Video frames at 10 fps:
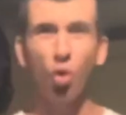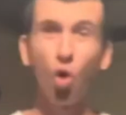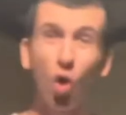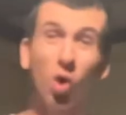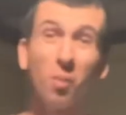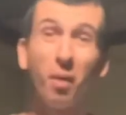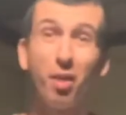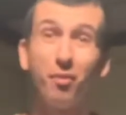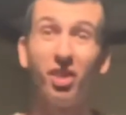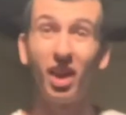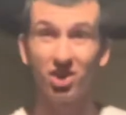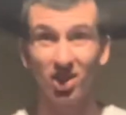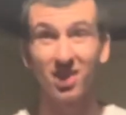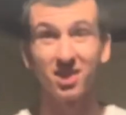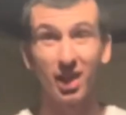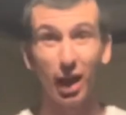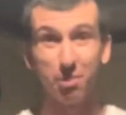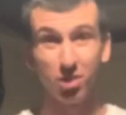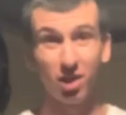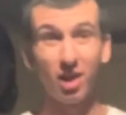All my VHS
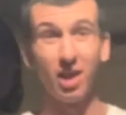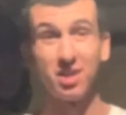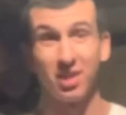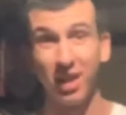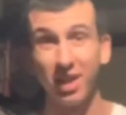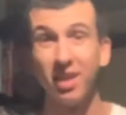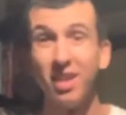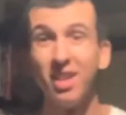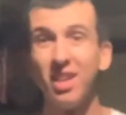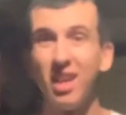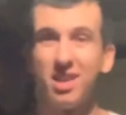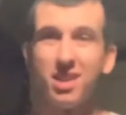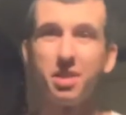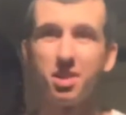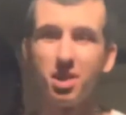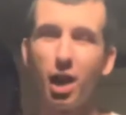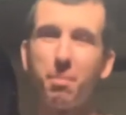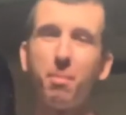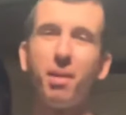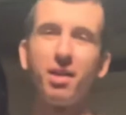capture content is at the
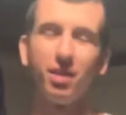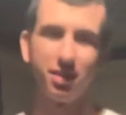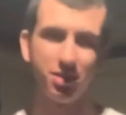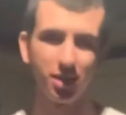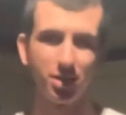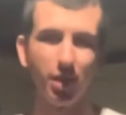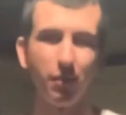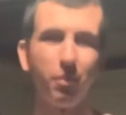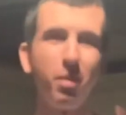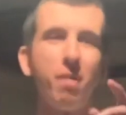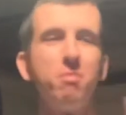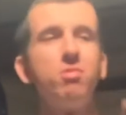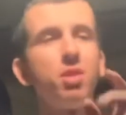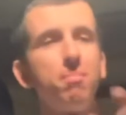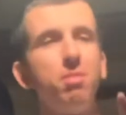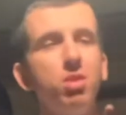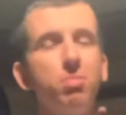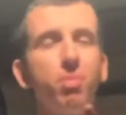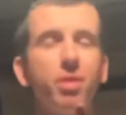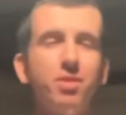top of my list, except for my Music
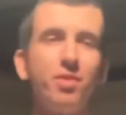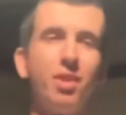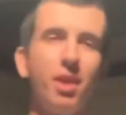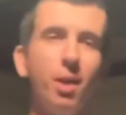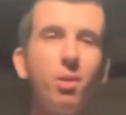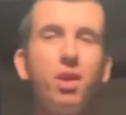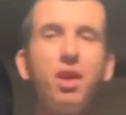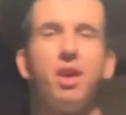Beach Boys video.